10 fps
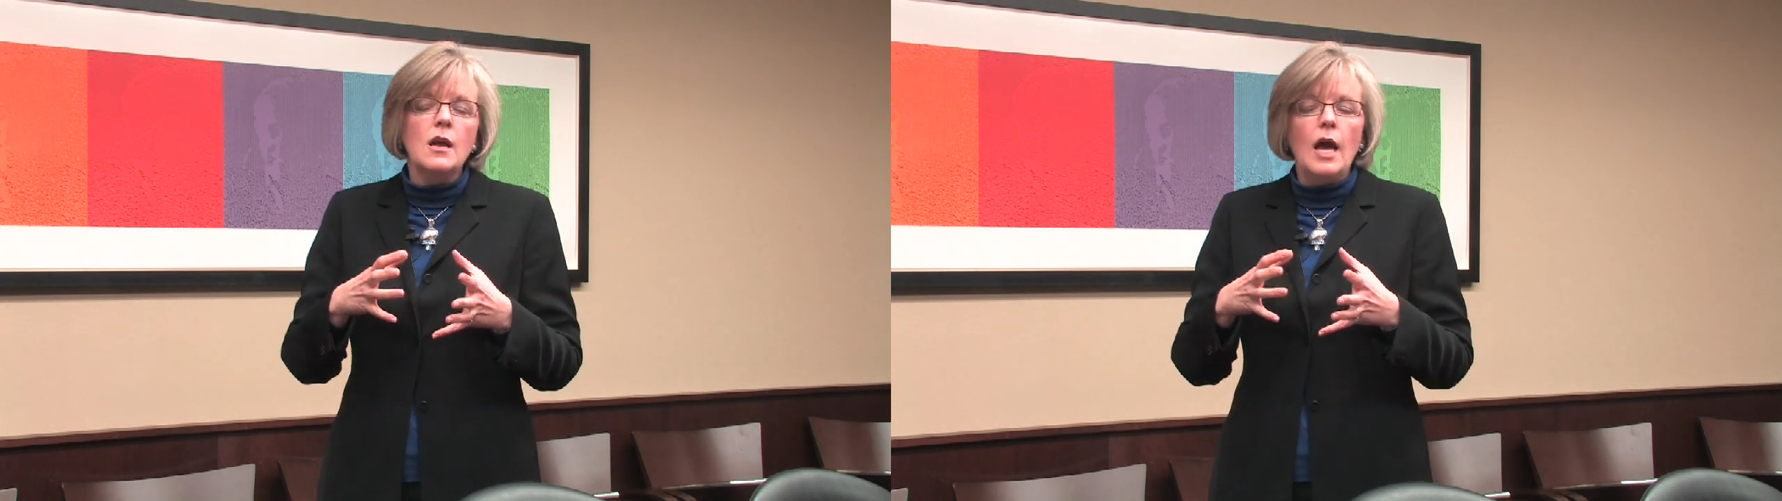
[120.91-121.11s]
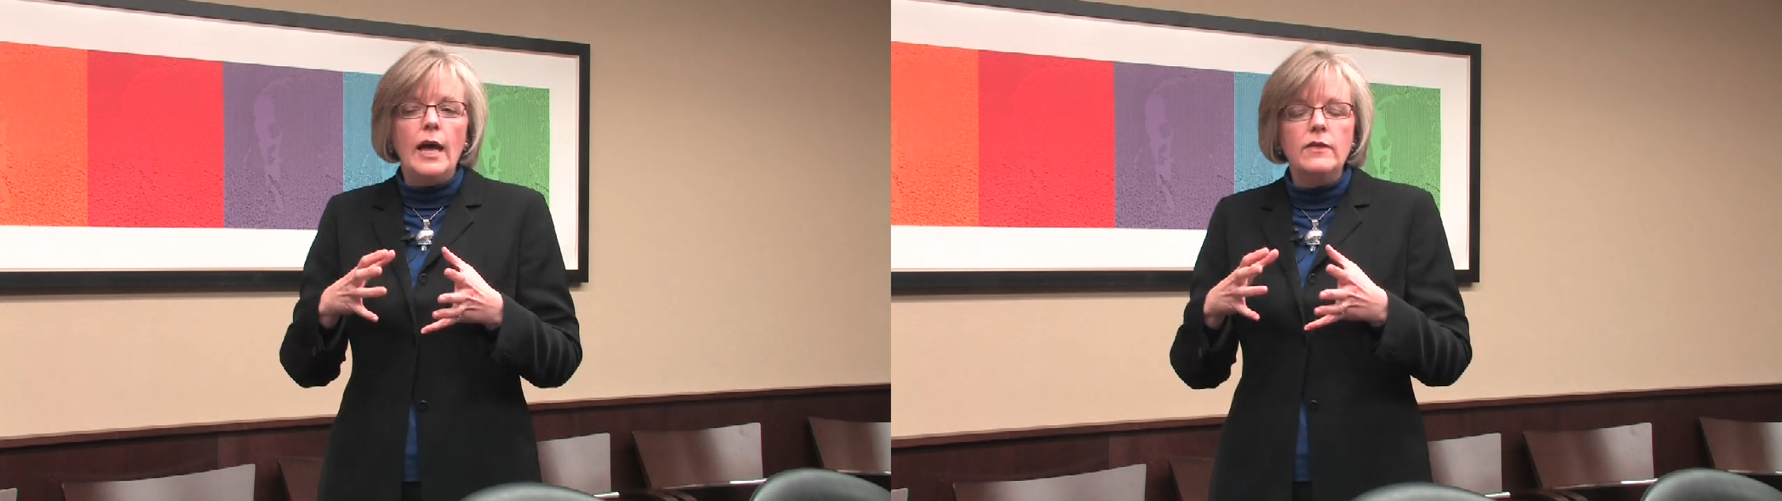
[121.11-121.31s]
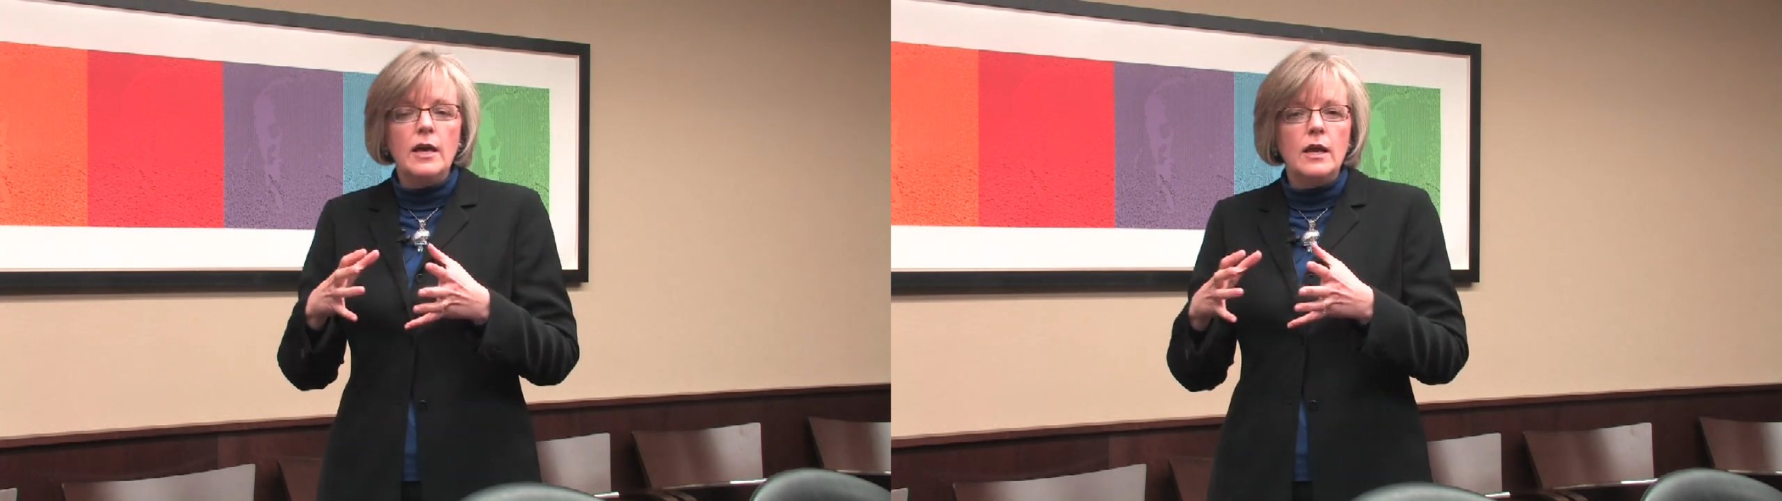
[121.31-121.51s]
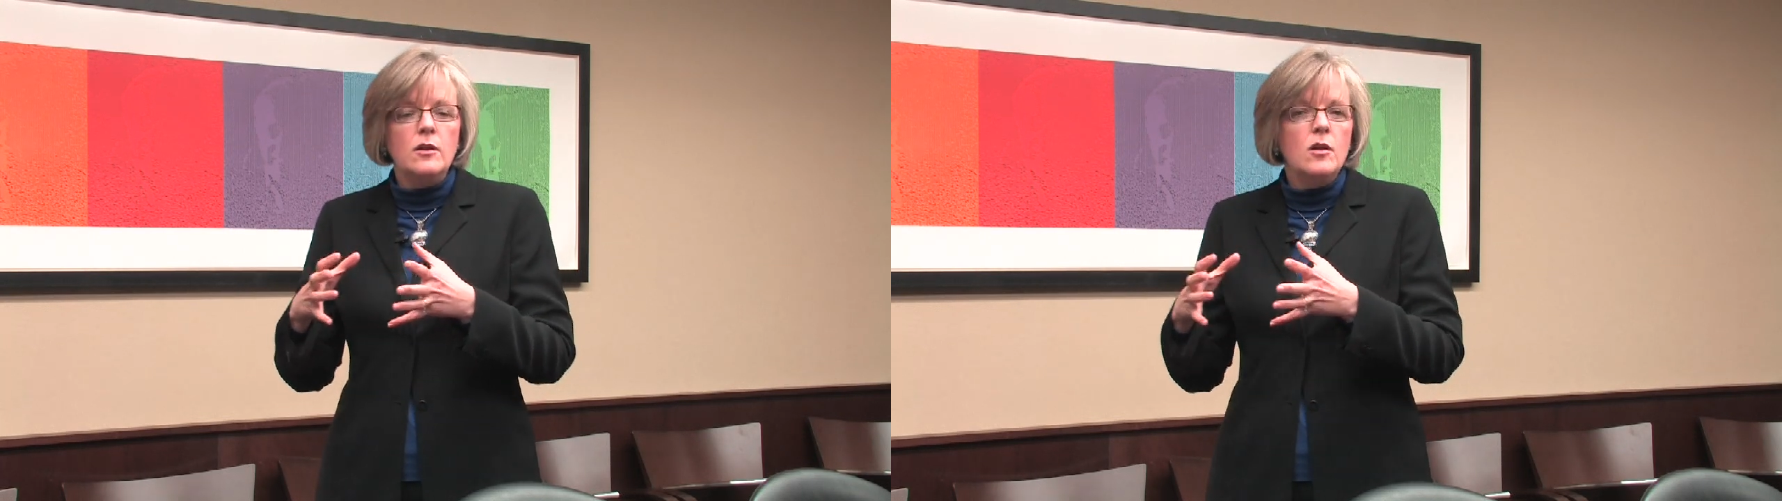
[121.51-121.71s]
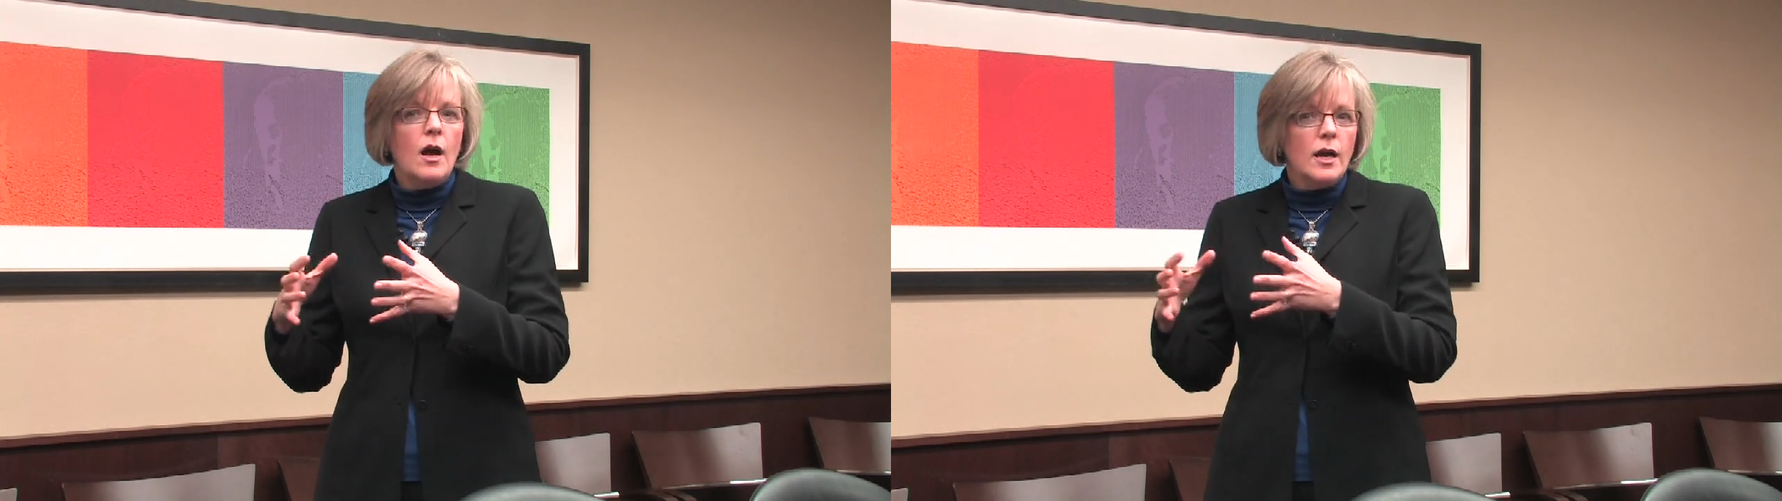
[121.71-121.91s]
and
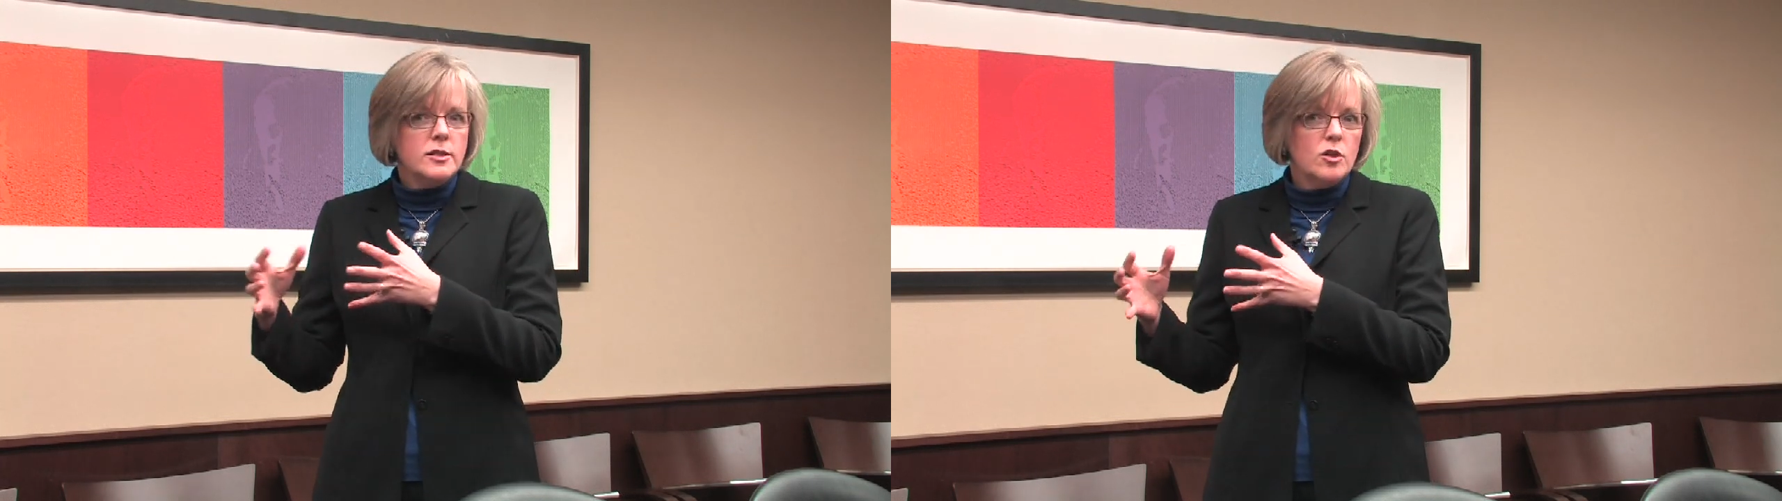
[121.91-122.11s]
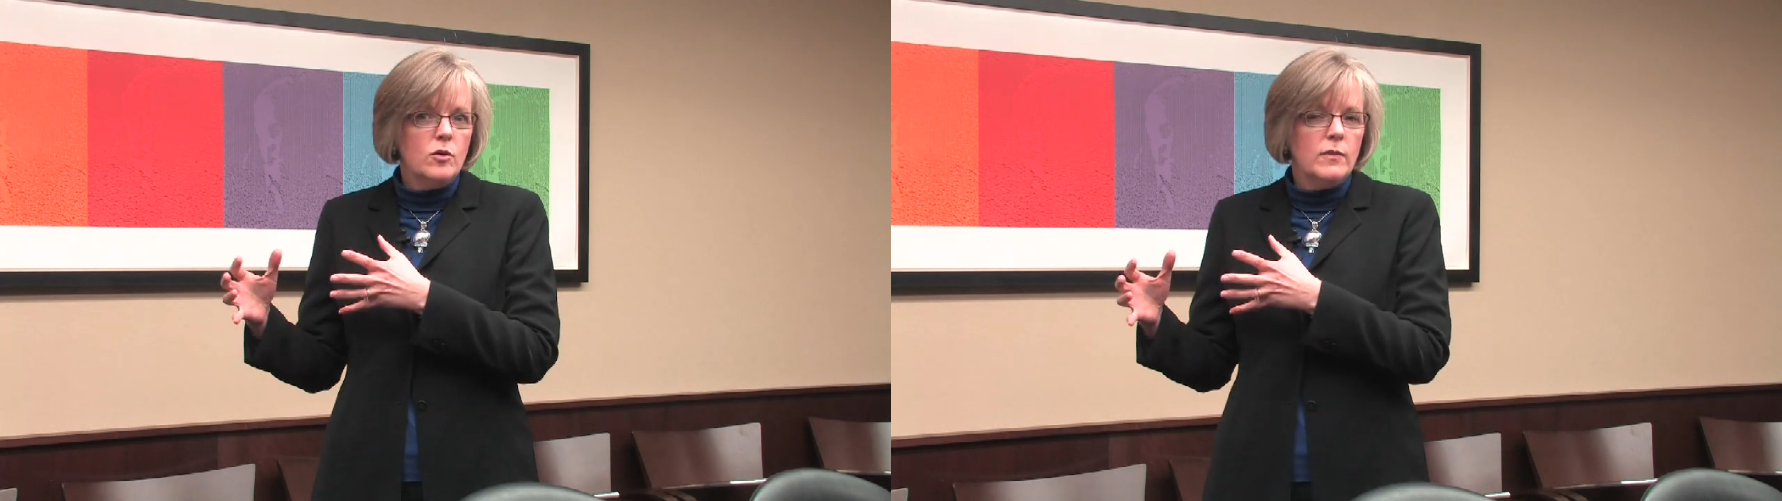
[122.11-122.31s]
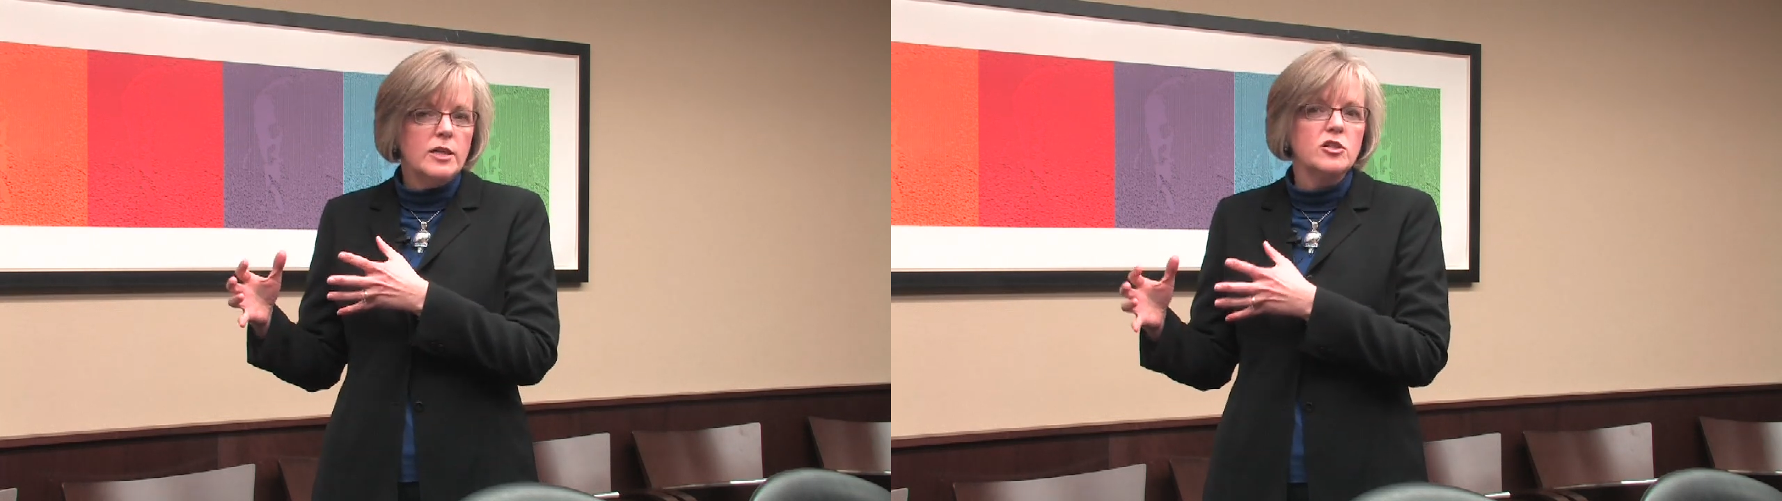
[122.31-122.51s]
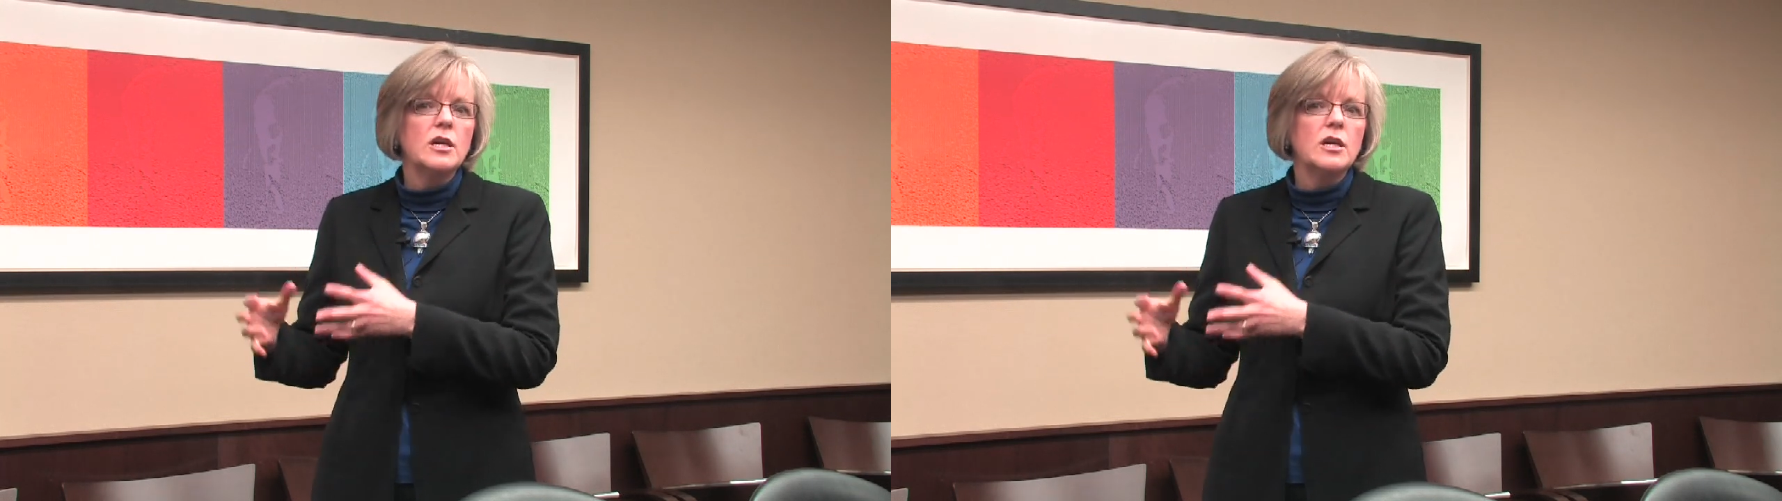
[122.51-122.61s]
then not so much